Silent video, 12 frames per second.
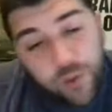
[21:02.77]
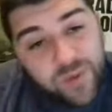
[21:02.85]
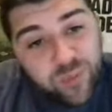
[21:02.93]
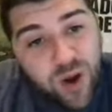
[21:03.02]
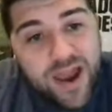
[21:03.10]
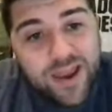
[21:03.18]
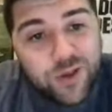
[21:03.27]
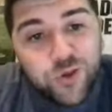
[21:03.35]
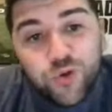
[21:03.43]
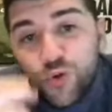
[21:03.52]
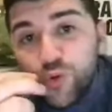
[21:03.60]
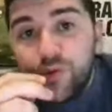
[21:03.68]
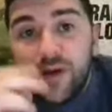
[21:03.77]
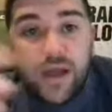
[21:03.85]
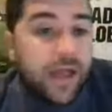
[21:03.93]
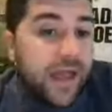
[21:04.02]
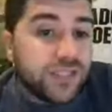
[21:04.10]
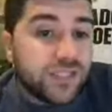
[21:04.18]
Kobe Bryant, who
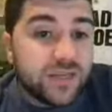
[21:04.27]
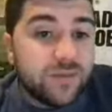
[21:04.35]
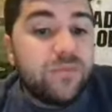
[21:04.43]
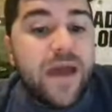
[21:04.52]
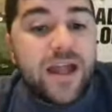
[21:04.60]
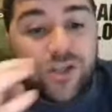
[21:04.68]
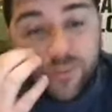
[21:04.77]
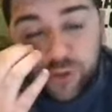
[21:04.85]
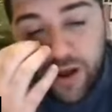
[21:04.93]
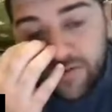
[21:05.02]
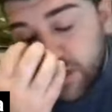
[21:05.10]
I guess is going to be matching up with